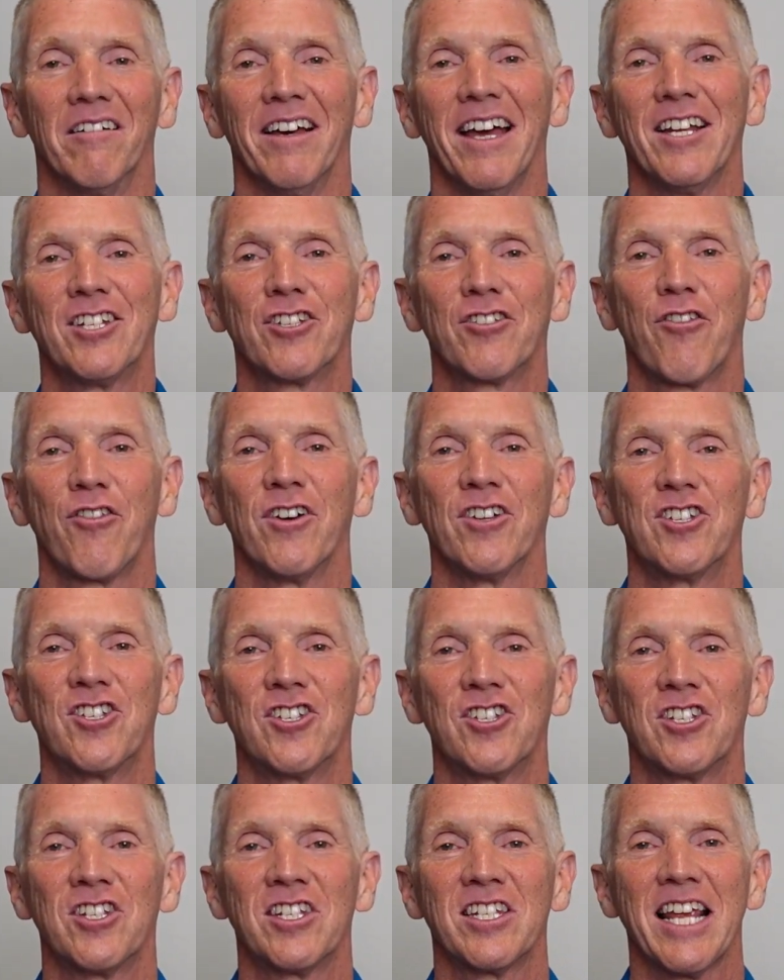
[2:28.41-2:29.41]
It's the
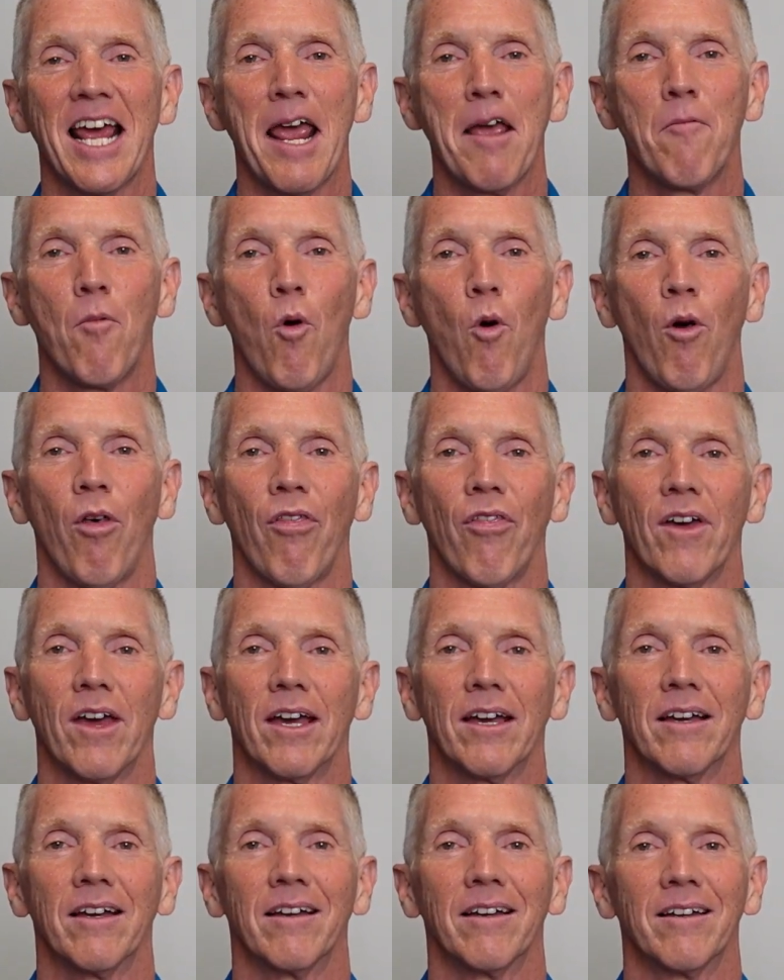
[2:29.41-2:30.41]
same old
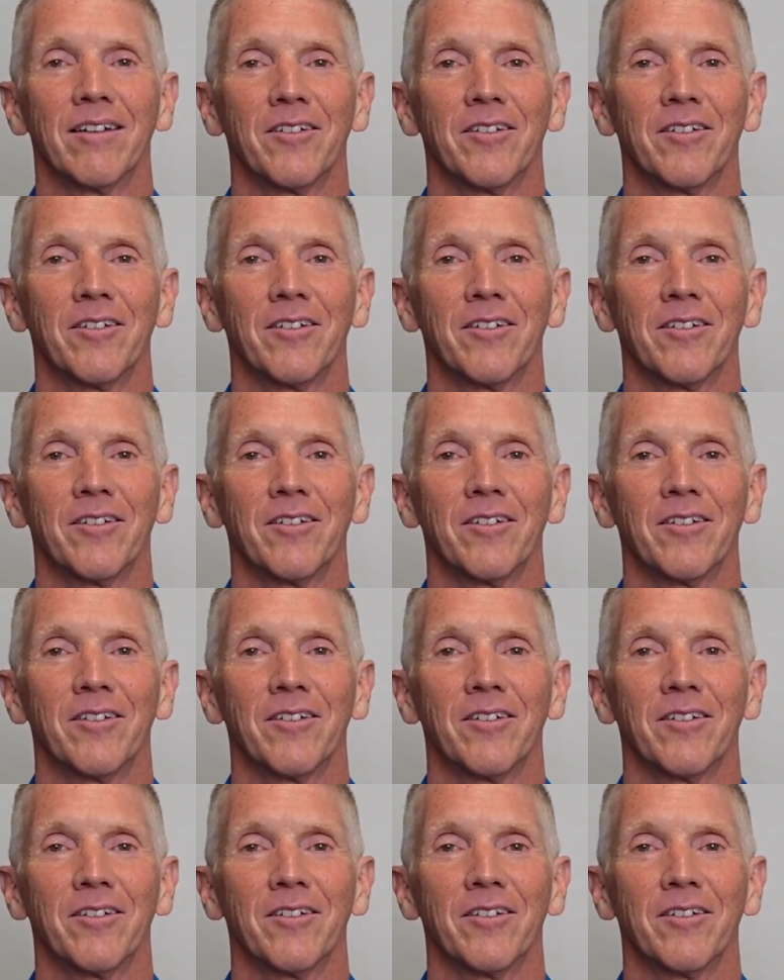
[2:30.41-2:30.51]
thing.